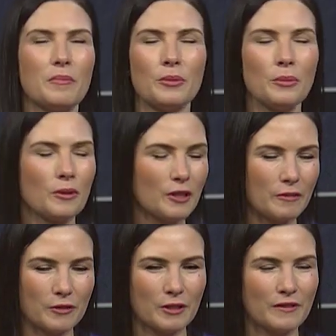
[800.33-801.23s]
pore
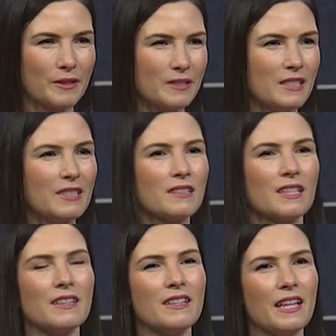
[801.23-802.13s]
over all of those details.
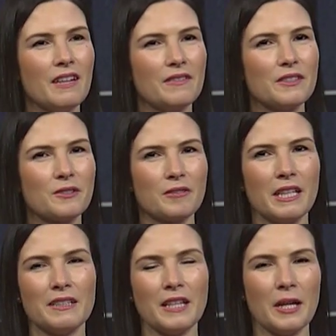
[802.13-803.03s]
And they have these
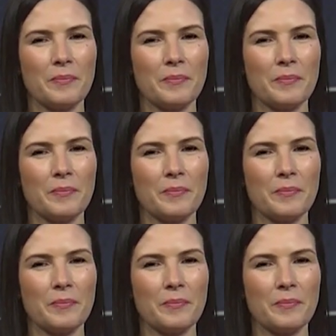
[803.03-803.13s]
great